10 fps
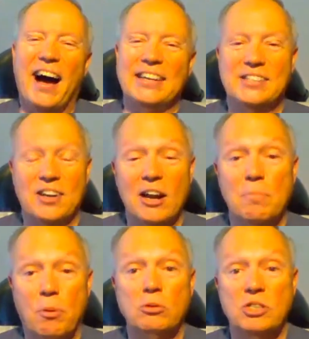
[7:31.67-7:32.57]
I
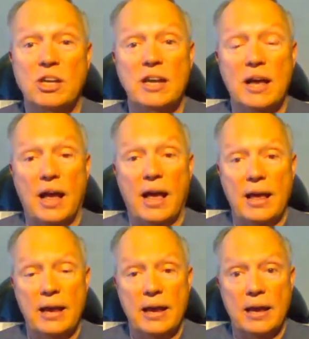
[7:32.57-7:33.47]
started posting
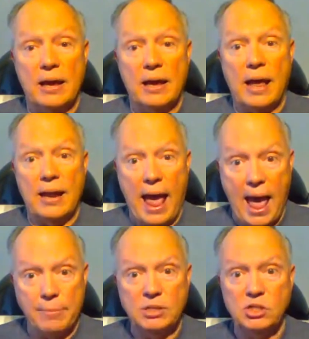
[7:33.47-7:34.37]
an
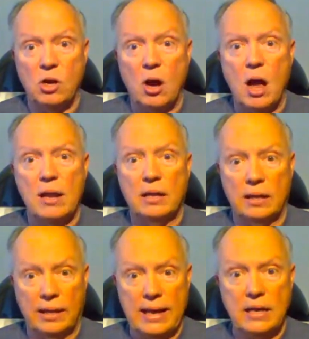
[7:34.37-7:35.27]
Amazon
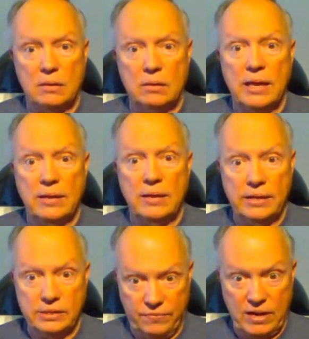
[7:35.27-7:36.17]
link in
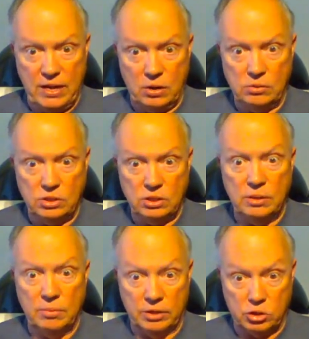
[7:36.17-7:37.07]
these videos
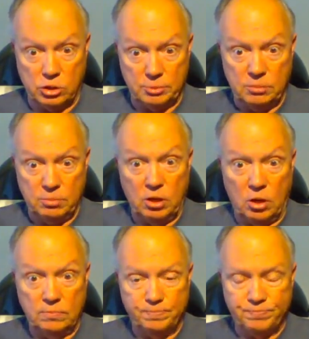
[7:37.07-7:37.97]
in the description
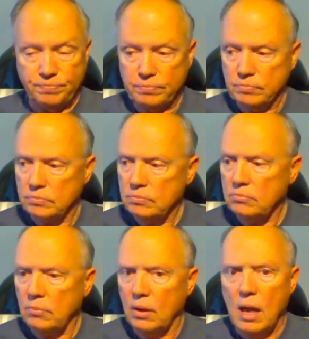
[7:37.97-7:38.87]
below.
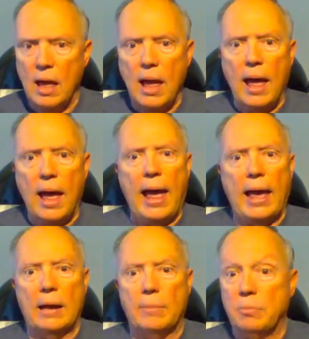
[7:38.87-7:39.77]

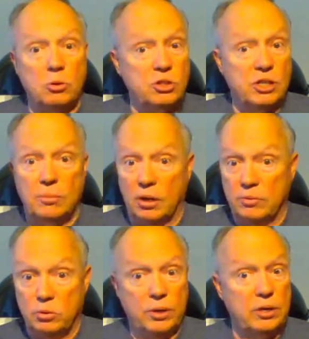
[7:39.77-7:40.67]
And I've been posting them
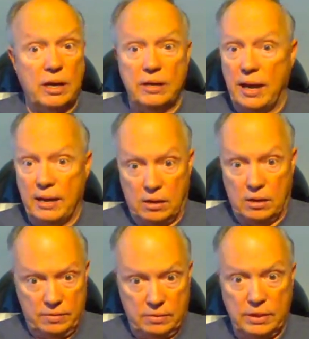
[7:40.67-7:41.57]
on Twitter and
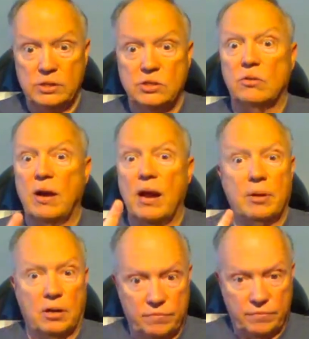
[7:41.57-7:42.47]
on
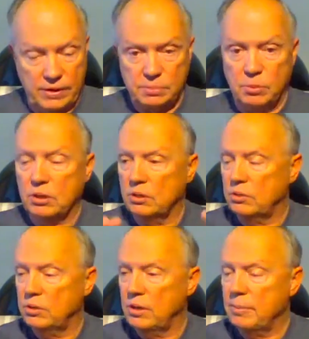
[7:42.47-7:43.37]
Instagram and on Facebook
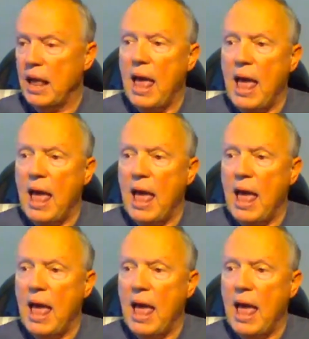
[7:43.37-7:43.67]
and you name it.